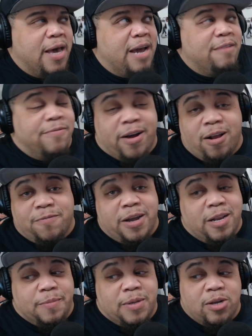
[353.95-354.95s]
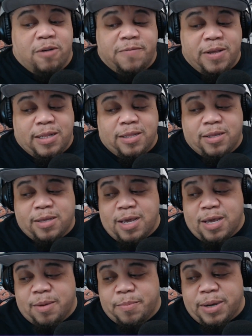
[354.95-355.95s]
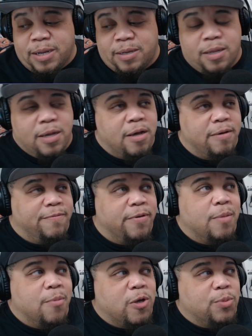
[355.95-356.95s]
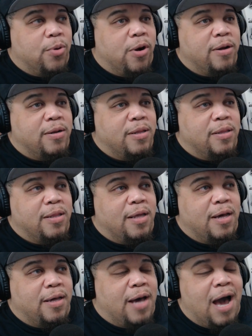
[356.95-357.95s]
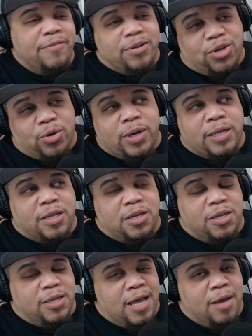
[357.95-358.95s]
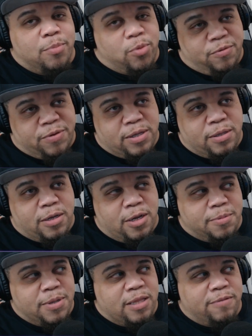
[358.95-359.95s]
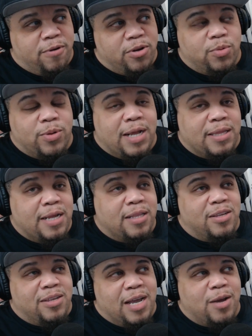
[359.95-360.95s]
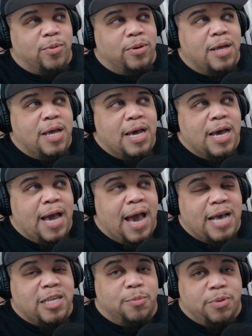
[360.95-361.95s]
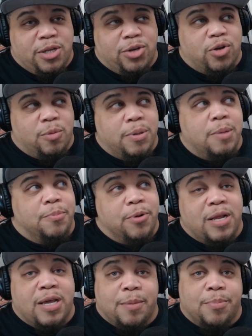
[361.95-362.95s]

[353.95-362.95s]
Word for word: And fight off our enemies, our villains. But for the most part, I've enjoyed the Shazam movie. You know what I'm saying? The first one. I think the second one has the potential to be pretty